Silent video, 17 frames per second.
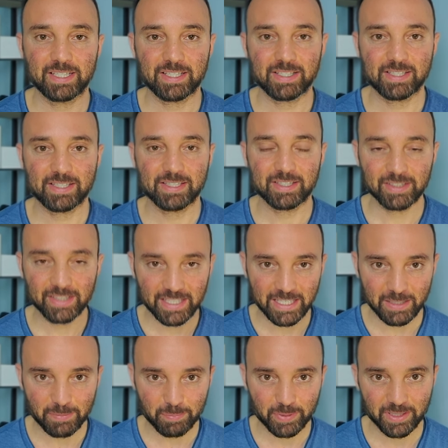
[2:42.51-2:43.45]

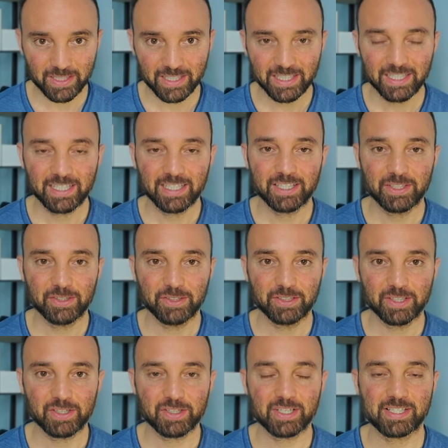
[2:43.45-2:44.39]
sleep, you're
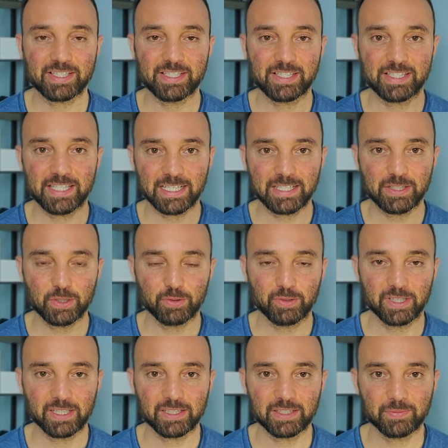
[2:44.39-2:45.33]
going to just stick to
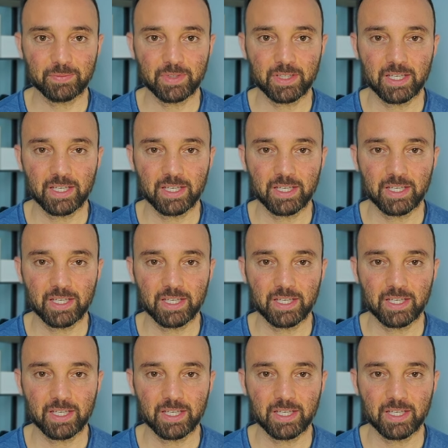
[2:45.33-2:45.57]
it.